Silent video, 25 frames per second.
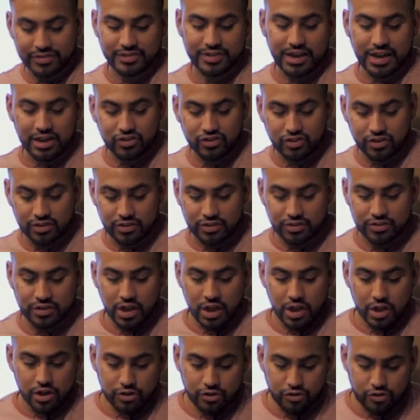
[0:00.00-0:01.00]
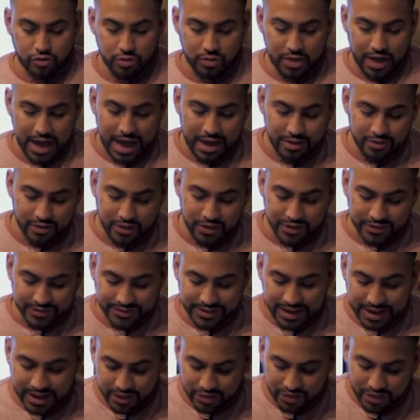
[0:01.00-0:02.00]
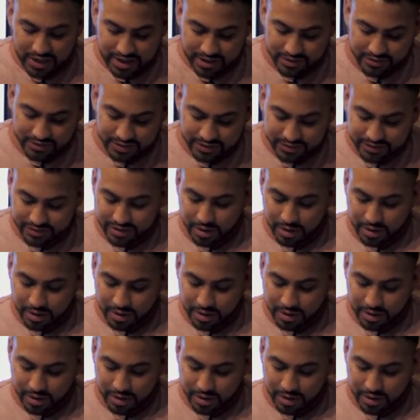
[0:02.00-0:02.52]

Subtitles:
sections, do that. Then the second thing is this: